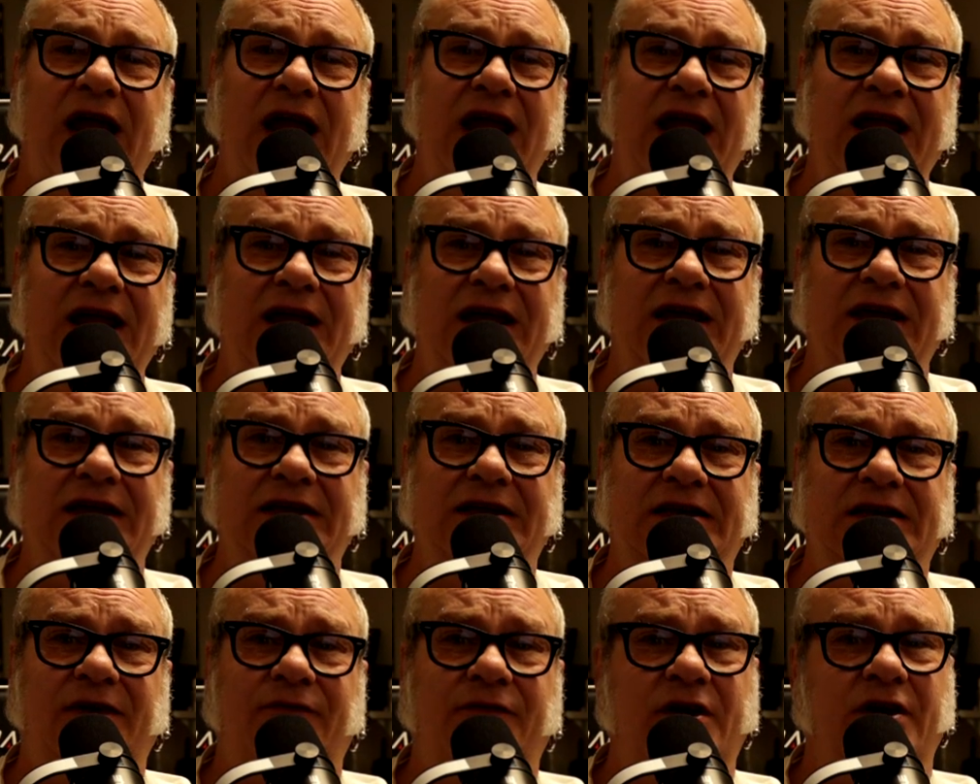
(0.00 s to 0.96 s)

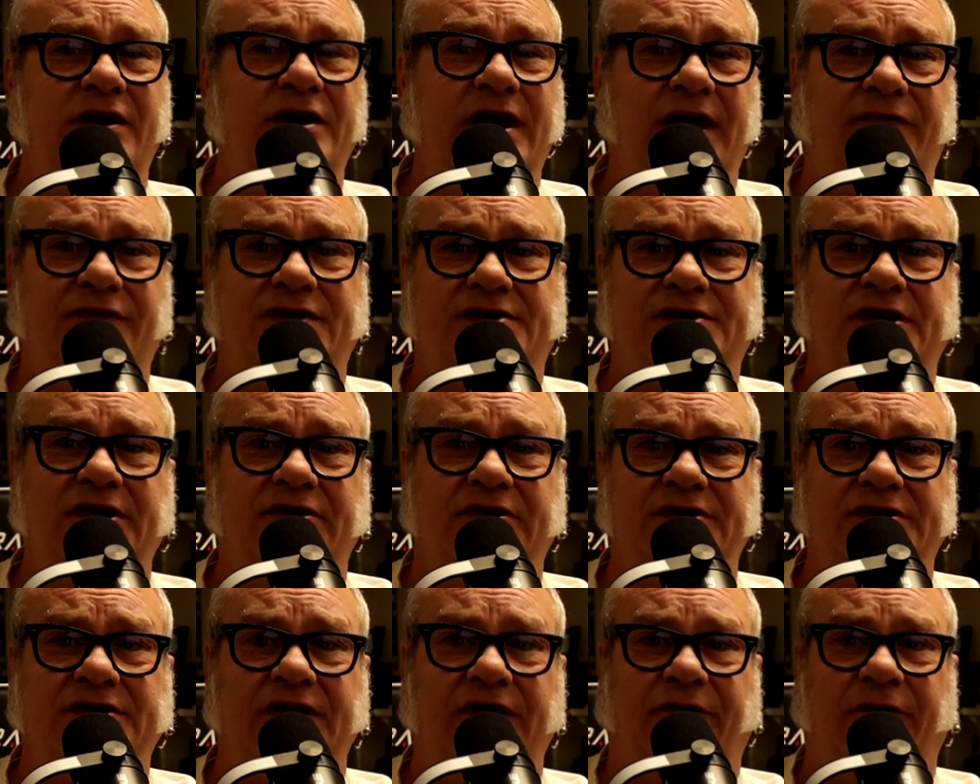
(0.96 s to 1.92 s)
And if you didn't have the
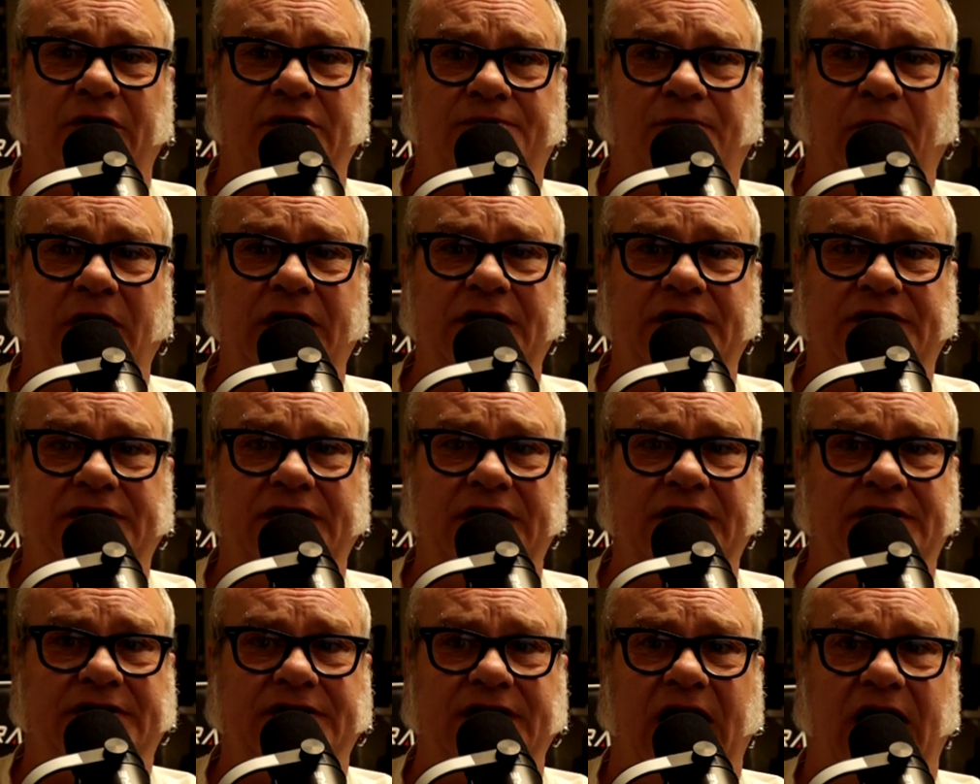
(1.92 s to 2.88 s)
skills in the first place,
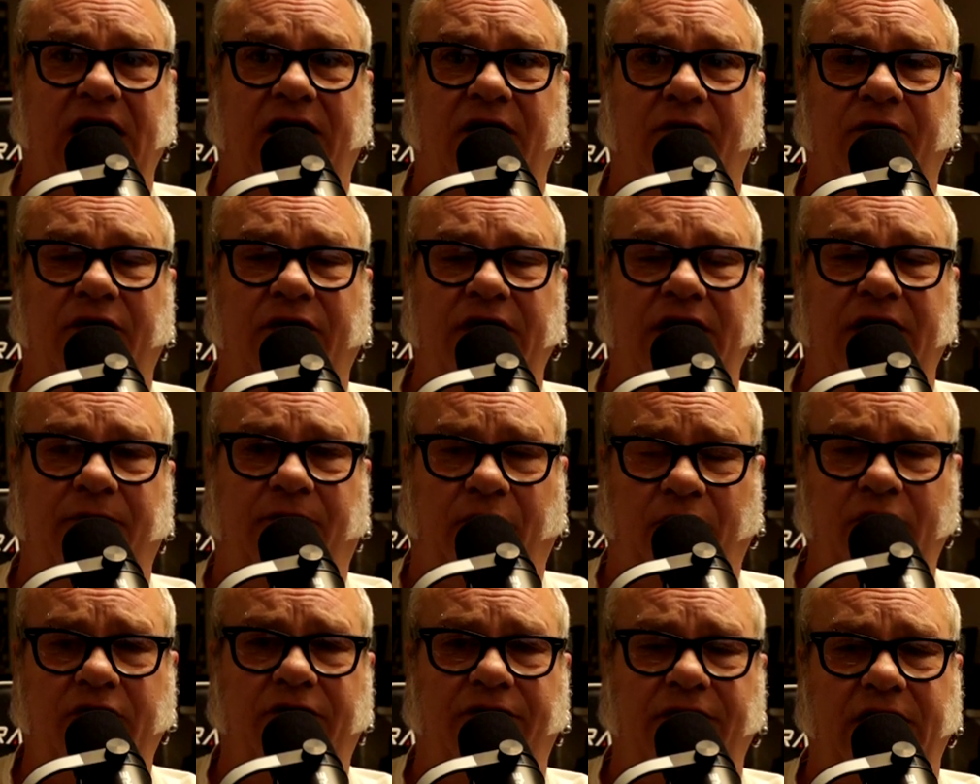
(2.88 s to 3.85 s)
it's not going to really
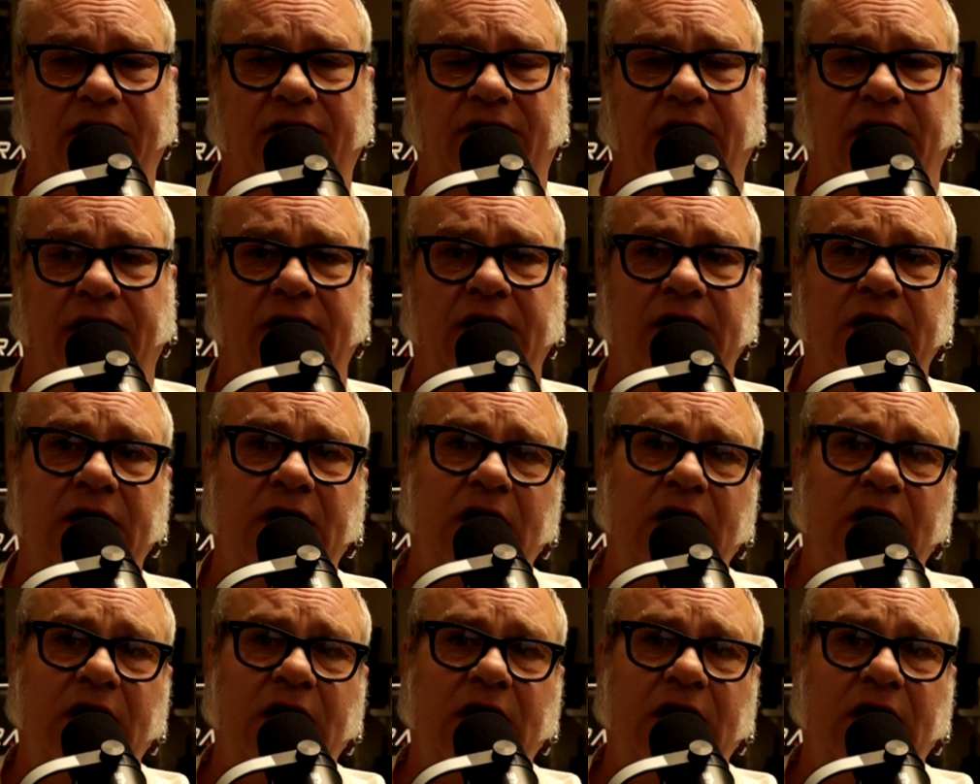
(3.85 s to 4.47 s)
improve anything.